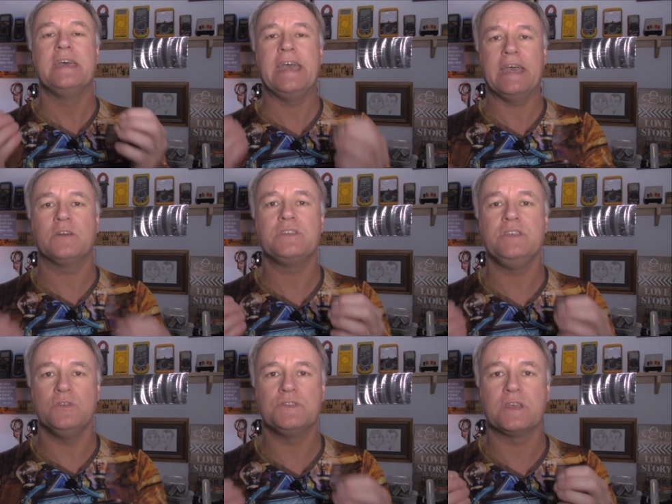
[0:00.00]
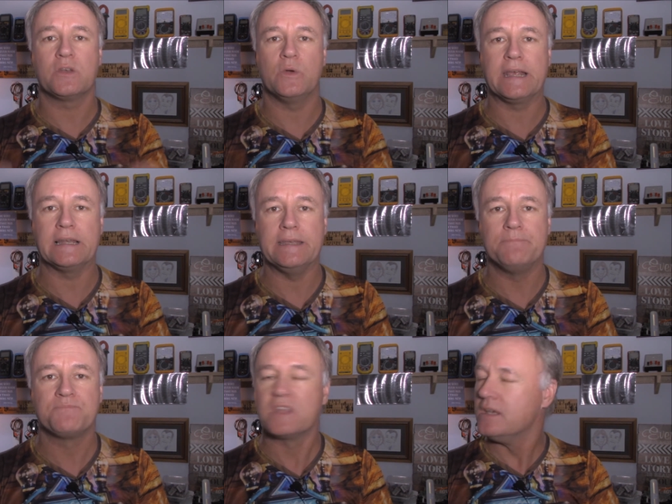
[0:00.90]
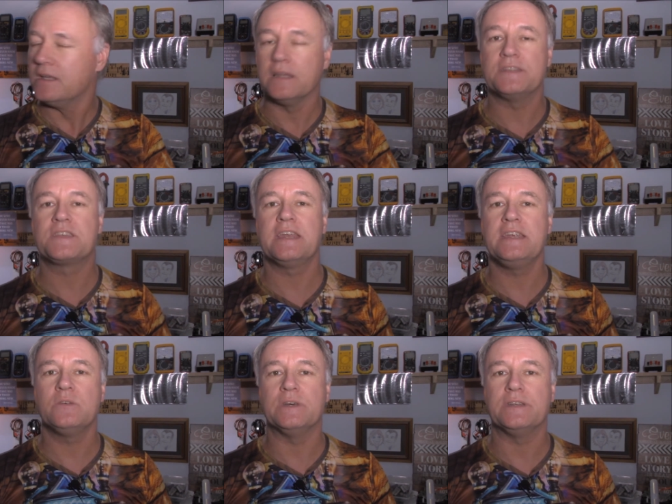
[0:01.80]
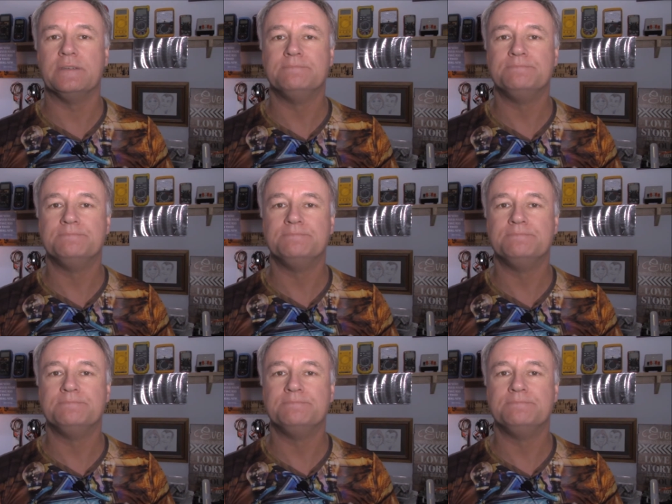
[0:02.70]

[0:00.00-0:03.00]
how to use it correctly. Let's get into it.